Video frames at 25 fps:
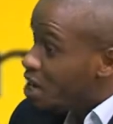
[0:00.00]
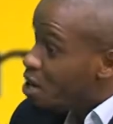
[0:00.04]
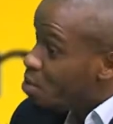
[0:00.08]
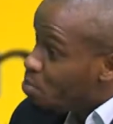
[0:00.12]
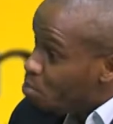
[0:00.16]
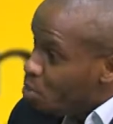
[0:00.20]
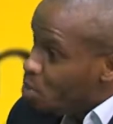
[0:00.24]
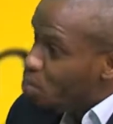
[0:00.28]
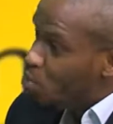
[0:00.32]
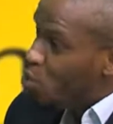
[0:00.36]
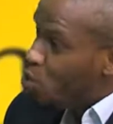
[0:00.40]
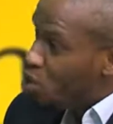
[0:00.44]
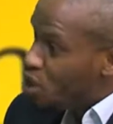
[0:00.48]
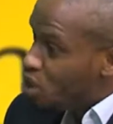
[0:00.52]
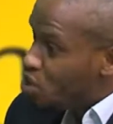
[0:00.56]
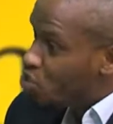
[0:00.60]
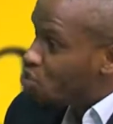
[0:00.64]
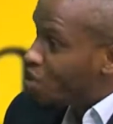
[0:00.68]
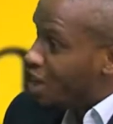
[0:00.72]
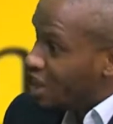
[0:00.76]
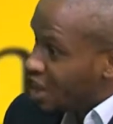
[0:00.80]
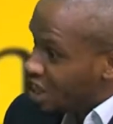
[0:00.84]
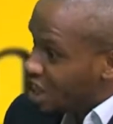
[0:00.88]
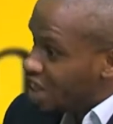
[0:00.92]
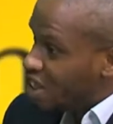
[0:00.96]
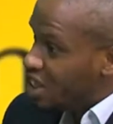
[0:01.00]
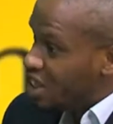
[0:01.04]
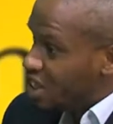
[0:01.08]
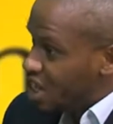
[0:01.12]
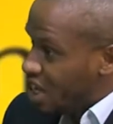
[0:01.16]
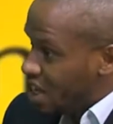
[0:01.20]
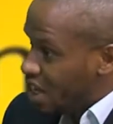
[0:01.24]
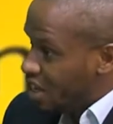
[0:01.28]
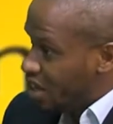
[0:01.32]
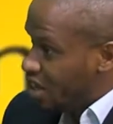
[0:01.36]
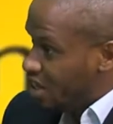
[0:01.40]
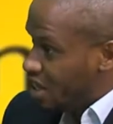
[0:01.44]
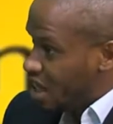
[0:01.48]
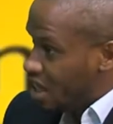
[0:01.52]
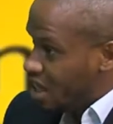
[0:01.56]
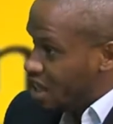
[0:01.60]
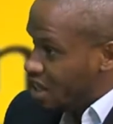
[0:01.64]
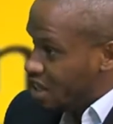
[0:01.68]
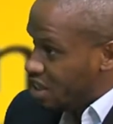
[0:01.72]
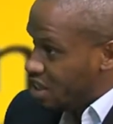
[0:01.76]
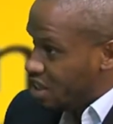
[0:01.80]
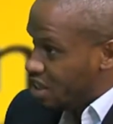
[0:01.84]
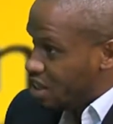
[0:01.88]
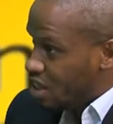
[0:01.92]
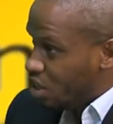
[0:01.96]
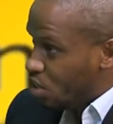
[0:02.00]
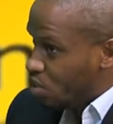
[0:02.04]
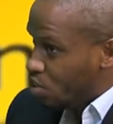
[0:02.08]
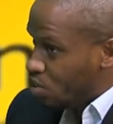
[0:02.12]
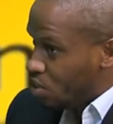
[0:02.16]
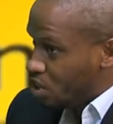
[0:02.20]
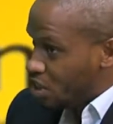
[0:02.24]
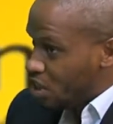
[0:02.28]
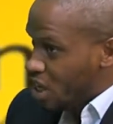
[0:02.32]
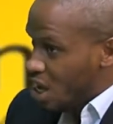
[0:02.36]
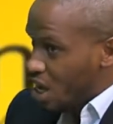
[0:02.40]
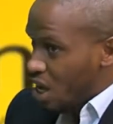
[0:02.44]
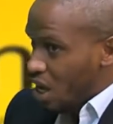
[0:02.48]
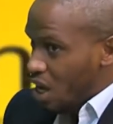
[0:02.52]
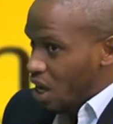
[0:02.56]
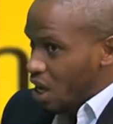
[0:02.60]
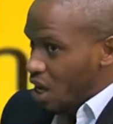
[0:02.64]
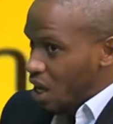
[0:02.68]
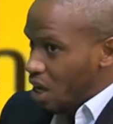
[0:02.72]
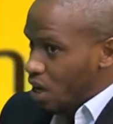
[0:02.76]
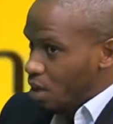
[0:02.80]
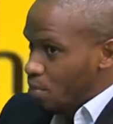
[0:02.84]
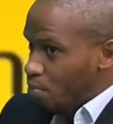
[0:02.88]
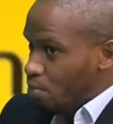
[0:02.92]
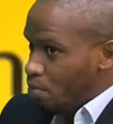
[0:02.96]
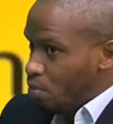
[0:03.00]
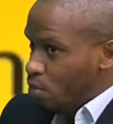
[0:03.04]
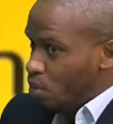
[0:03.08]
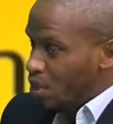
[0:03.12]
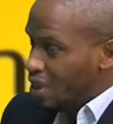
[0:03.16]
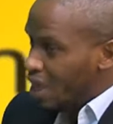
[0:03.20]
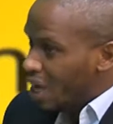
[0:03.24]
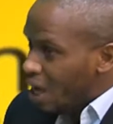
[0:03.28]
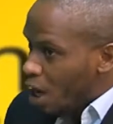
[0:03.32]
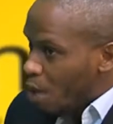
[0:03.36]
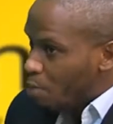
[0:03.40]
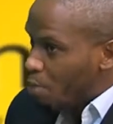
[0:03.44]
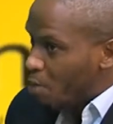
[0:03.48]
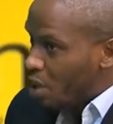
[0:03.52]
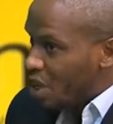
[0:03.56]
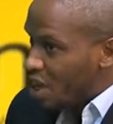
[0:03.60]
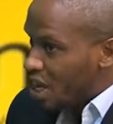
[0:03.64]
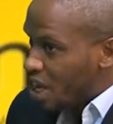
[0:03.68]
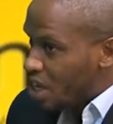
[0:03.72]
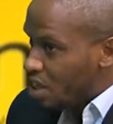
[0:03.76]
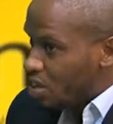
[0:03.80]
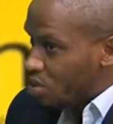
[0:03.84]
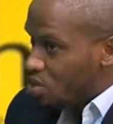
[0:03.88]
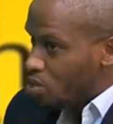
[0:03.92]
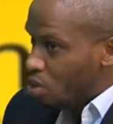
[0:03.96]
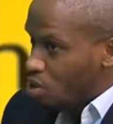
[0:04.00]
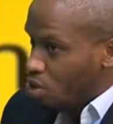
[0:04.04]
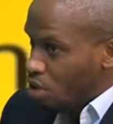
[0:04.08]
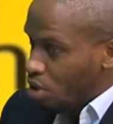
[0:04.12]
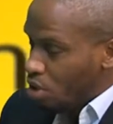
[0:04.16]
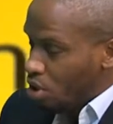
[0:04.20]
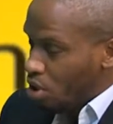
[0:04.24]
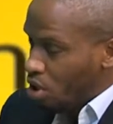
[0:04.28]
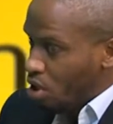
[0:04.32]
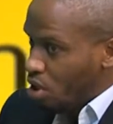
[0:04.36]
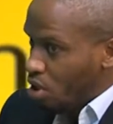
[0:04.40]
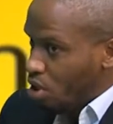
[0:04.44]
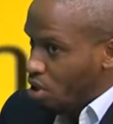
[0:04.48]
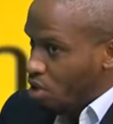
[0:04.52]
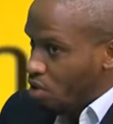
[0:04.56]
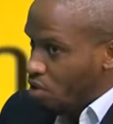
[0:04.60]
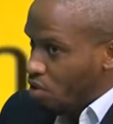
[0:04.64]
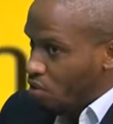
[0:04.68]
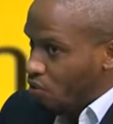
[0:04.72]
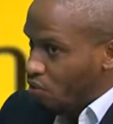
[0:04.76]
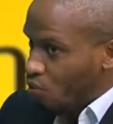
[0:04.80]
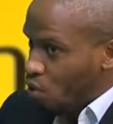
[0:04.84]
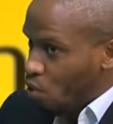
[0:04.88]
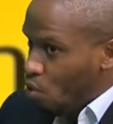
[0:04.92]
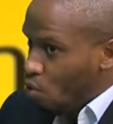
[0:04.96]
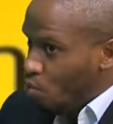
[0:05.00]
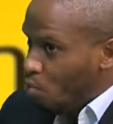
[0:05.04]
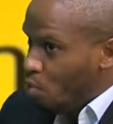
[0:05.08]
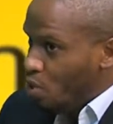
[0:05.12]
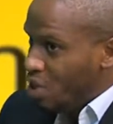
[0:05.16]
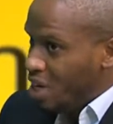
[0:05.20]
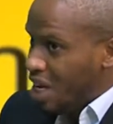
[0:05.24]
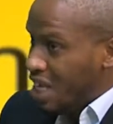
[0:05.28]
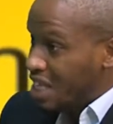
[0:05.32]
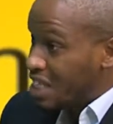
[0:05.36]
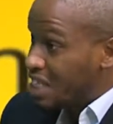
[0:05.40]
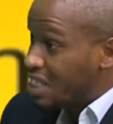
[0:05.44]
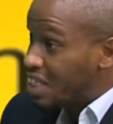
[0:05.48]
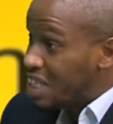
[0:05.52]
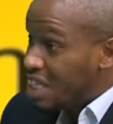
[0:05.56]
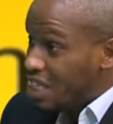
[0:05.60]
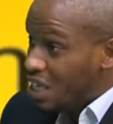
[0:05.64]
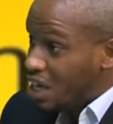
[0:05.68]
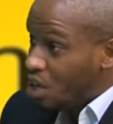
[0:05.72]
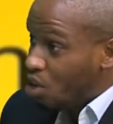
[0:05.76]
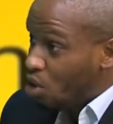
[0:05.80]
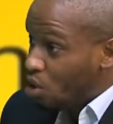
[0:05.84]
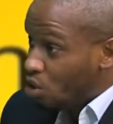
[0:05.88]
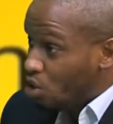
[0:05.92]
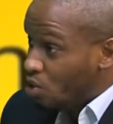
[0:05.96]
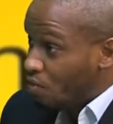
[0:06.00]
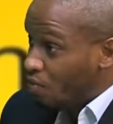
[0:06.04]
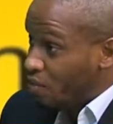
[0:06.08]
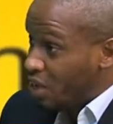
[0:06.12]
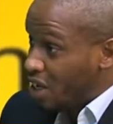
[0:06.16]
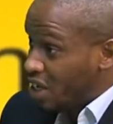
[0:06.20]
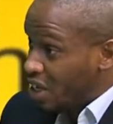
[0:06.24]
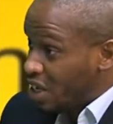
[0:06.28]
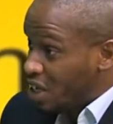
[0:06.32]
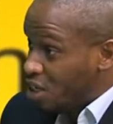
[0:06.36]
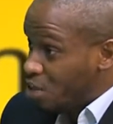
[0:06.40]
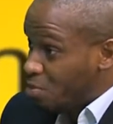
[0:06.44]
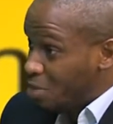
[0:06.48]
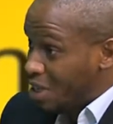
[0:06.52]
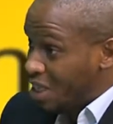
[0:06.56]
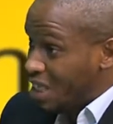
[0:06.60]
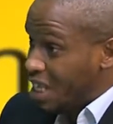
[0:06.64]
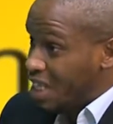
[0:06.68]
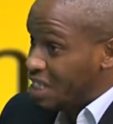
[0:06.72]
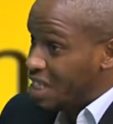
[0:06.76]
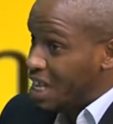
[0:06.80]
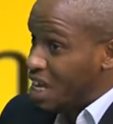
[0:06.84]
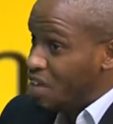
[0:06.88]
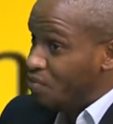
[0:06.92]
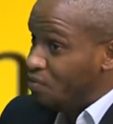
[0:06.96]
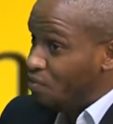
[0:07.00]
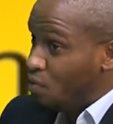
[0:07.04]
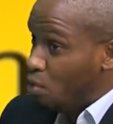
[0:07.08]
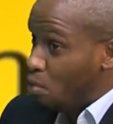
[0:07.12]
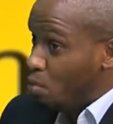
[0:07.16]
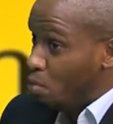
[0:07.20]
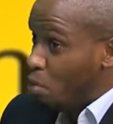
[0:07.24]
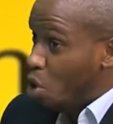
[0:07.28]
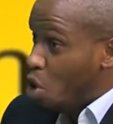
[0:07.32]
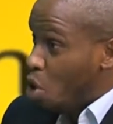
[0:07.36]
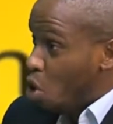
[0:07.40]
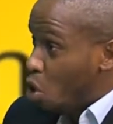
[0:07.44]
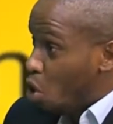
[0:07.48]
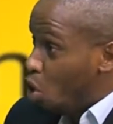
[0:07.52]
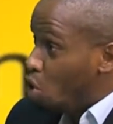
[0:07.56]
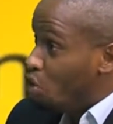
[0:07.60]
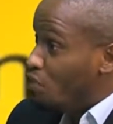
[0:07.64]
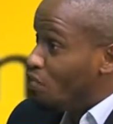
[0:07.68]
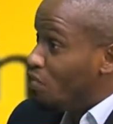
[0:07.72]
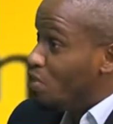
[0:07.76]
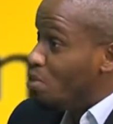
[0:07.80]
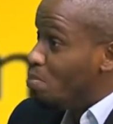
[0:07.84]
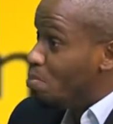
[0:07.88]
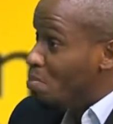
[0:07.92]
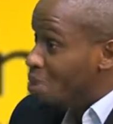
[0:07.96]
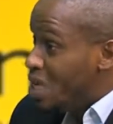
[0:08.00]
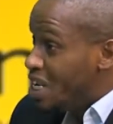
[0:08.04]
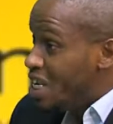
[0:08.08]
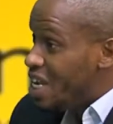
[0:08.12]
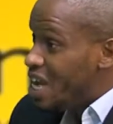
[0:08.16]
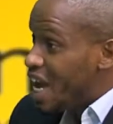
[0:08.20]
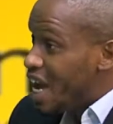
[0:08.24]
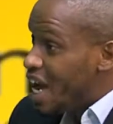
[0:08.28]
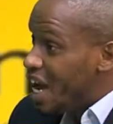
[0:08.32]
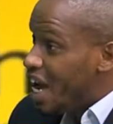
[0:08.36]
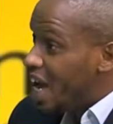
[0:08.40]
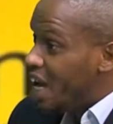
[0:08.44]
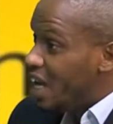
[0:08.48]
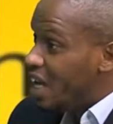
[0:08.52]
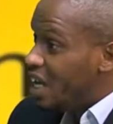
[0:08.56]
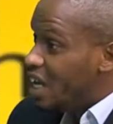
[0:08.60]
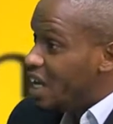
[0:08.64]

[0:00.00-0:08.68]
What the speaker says: people need to engage their legislators. The campaigners for openness did a lot of engagement. Aside from all of the media